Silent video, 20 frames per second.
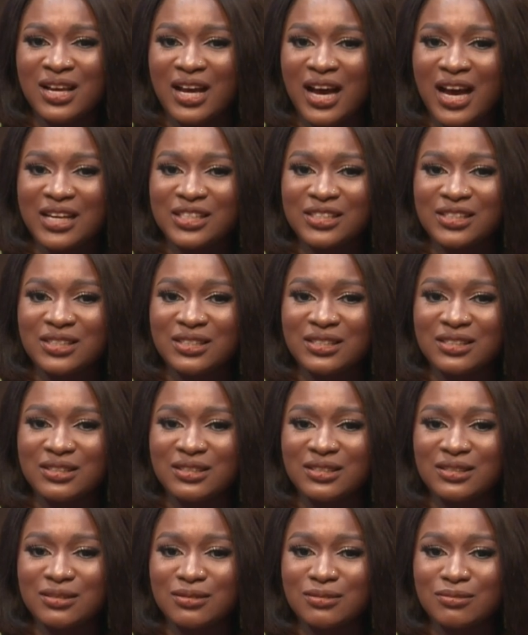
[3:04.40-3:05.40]
I just,
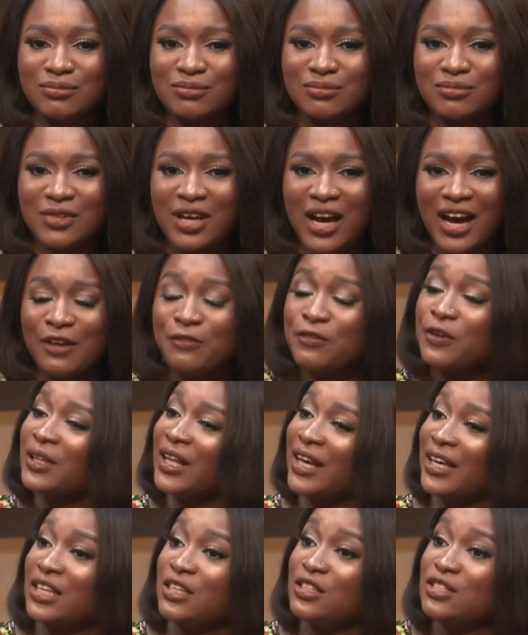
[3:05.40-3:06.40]
I feel
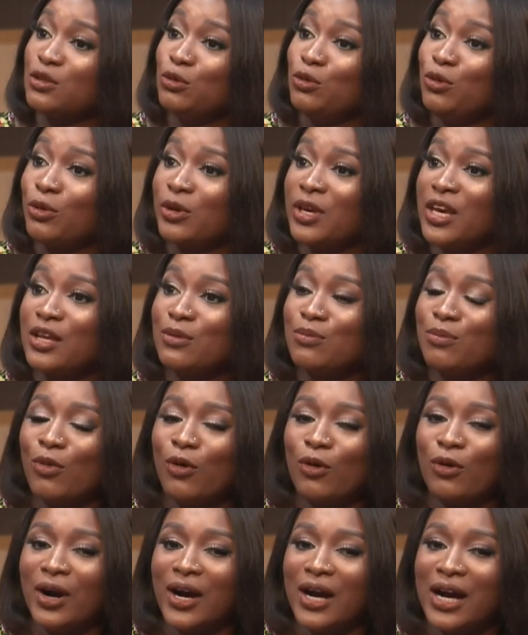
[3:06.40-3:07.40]
like it's looking
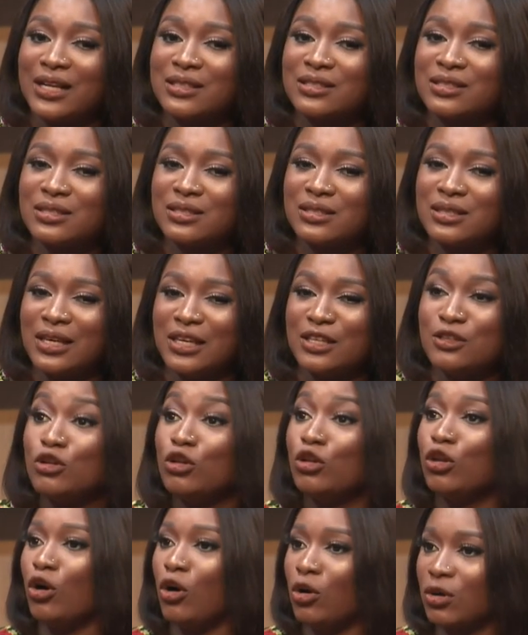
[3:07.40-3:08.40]
more at his
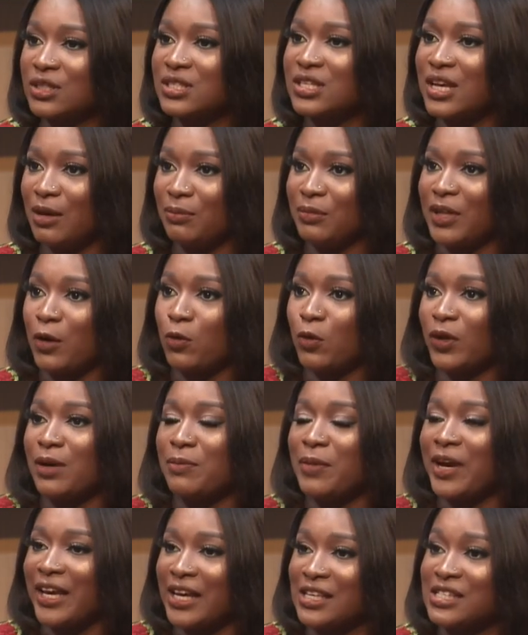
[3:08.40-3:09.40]
long term. Like, what
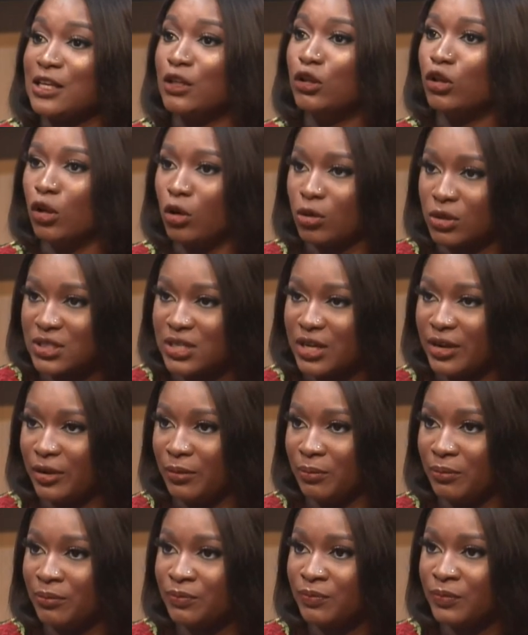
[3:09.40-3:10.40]
am I getting long
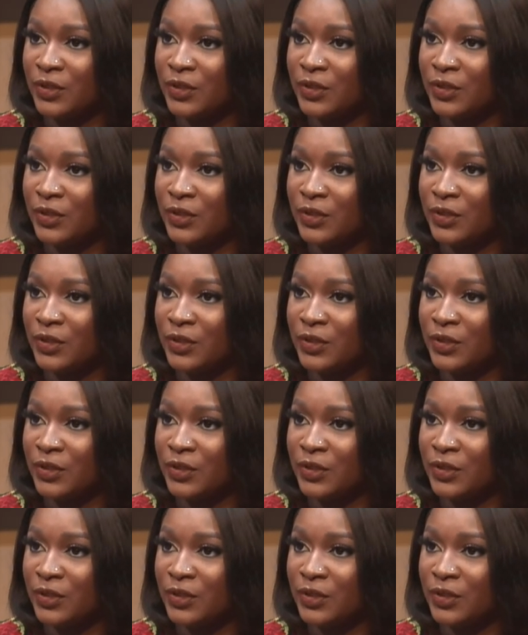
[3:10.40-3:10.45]
term?